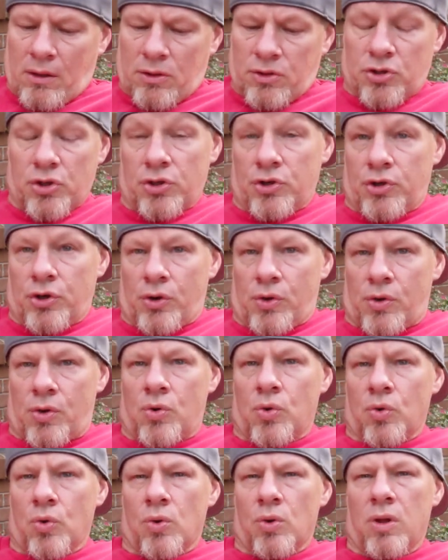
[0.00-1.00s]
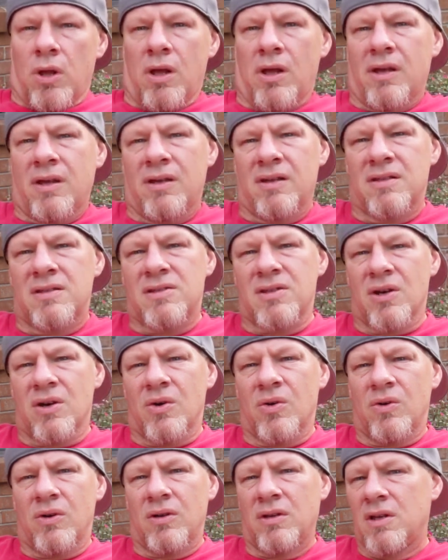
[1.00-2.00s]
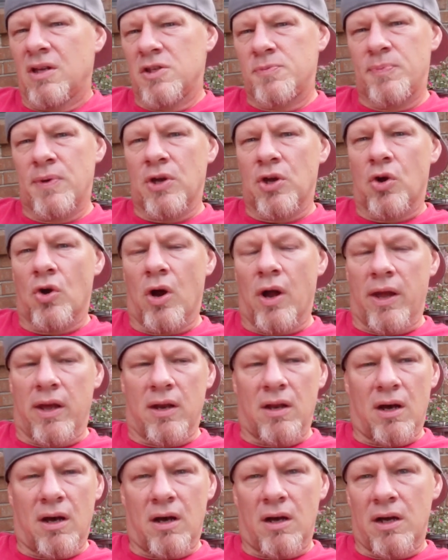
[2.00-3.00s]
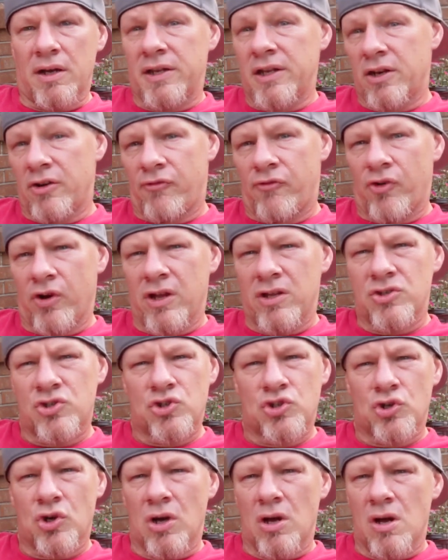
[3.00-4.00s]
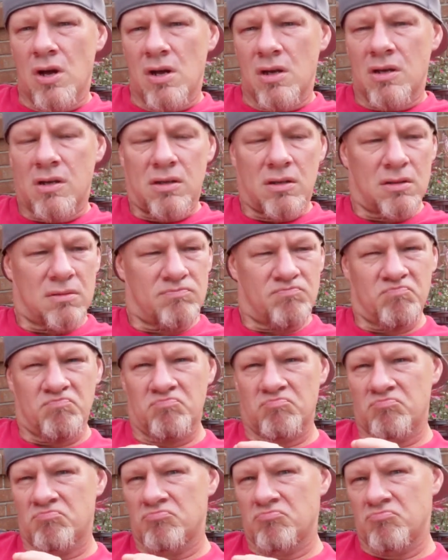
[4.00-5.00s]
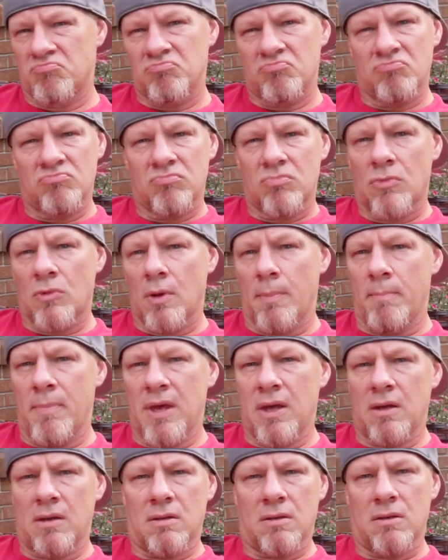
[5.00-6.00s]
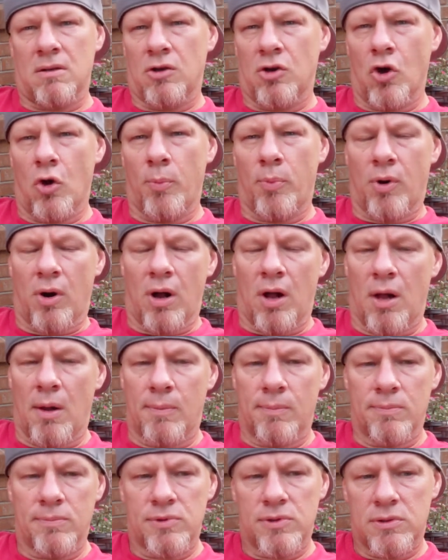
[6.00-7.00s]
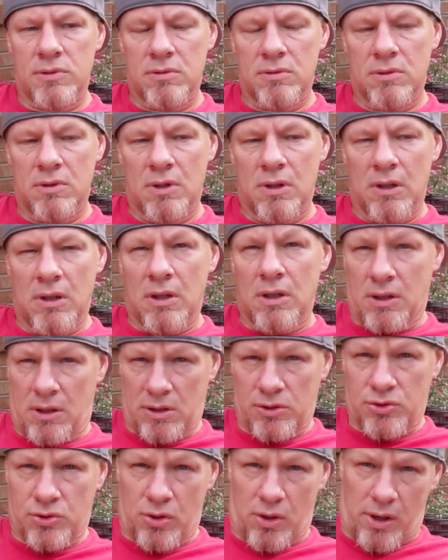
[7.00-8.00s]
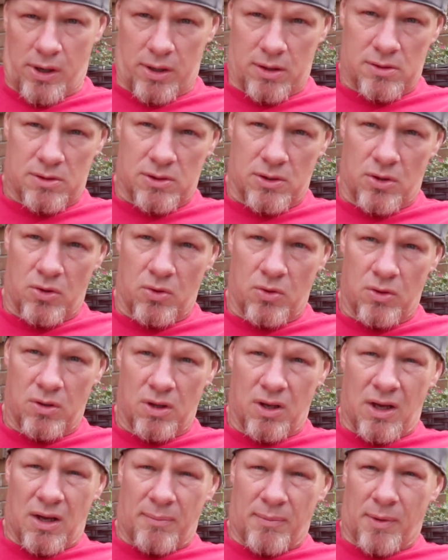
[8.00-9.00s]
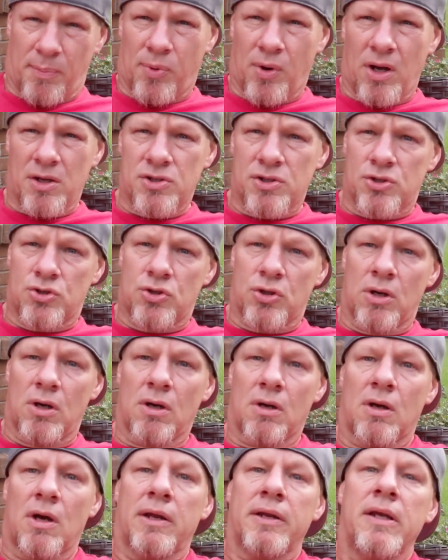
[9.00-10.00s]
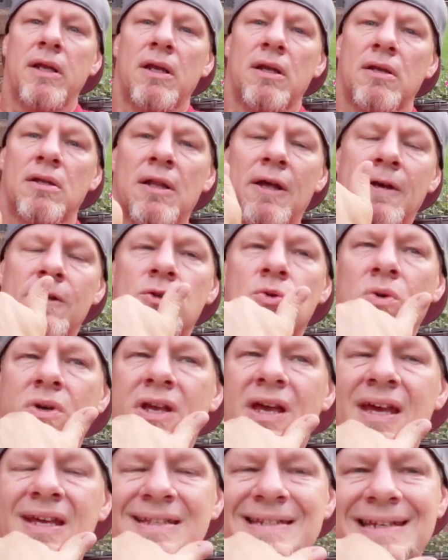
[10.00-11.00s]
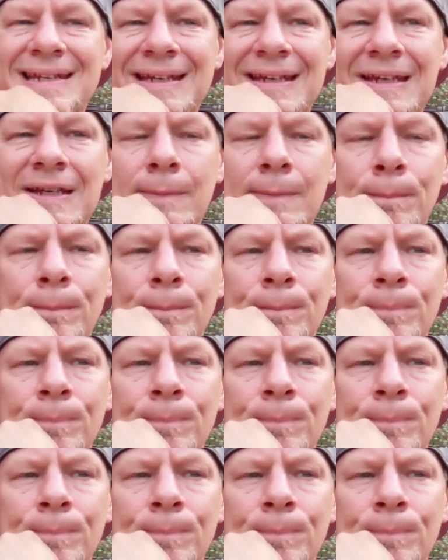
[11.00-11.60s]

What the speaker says: to the Duracool. So it's been great. I did a friend's truck. Mint, no problems. It's great. So my project truck, I did it in like 2018.